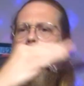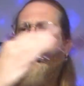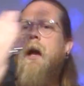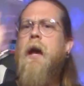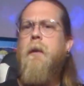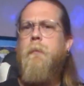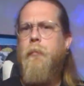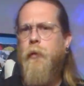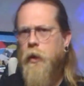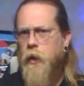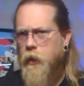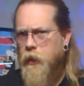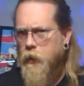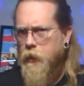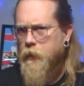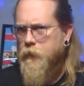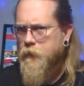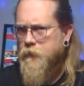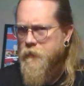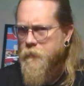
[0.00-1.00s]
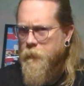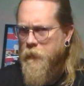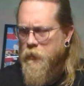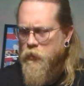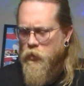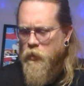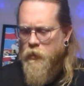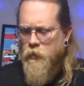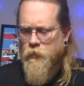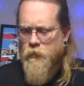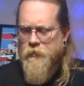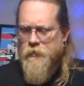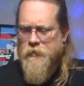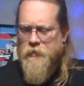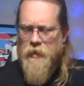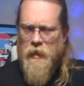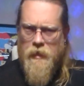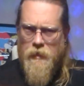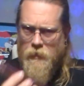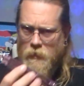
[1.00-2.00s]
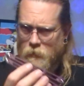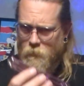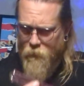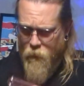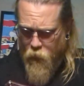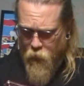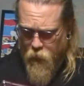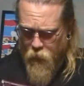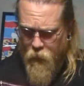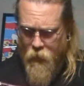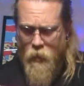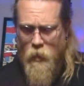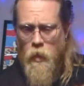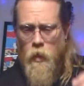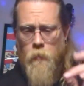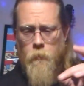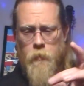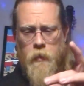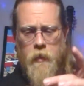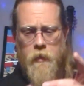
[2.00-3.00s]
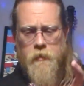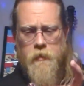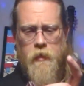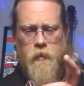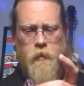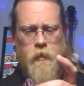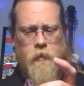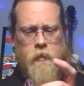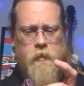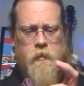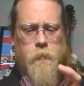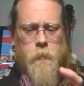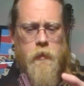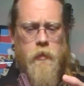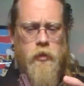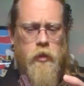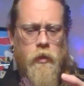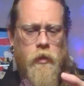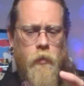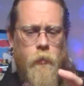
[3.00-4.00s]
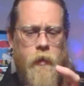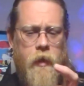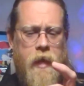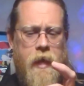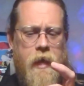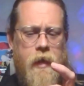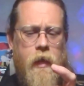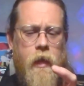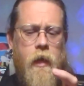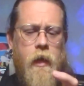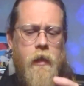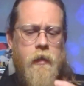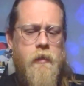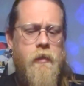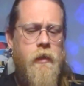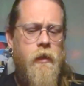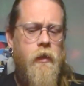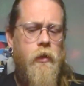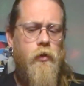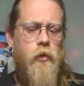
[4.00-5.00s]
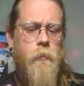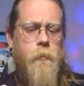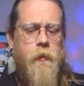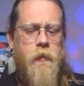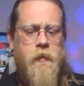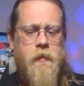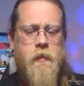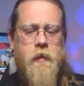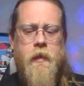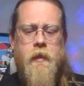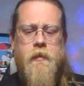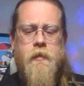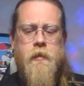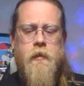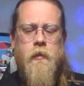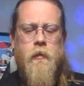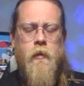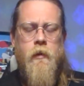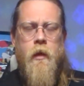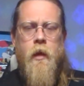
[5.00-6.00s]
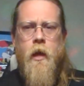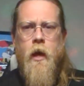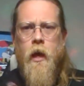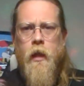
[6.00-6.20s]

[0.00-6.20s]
I'd probably like the speed channel slightly more because I think the speed channel would add a ton of grip on the sides here.